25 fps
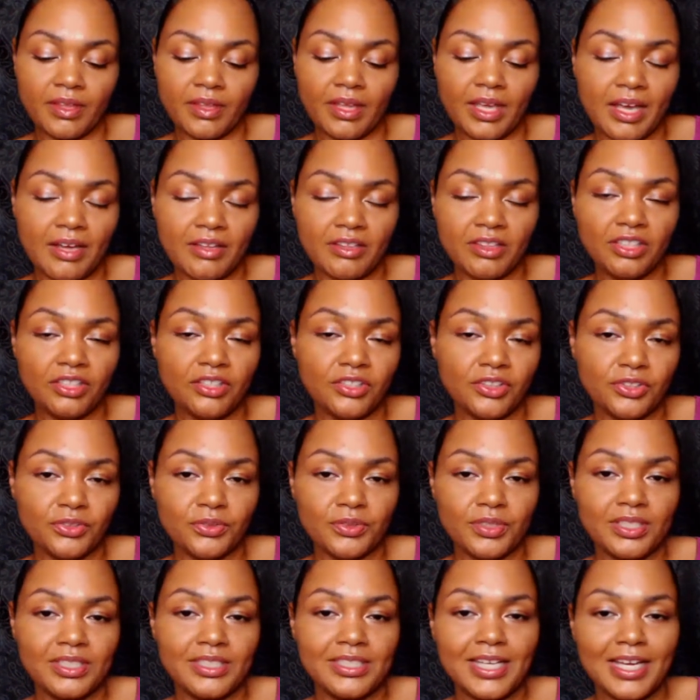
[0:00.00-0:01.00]
I look through
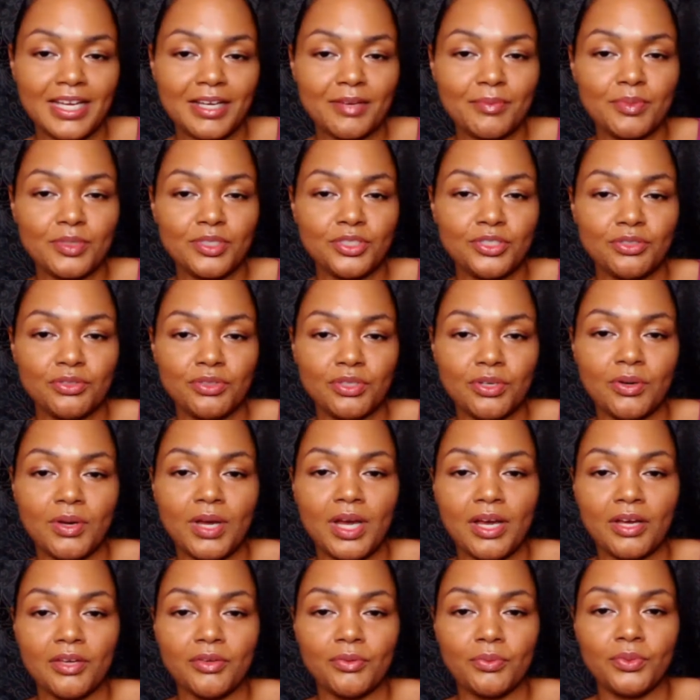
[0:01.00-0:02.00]
the deck, but you know
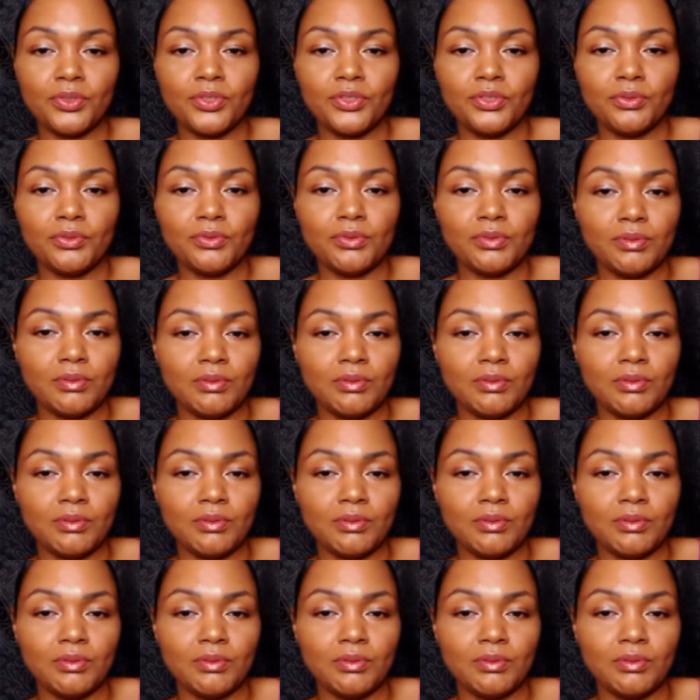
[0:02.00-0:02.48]
how when you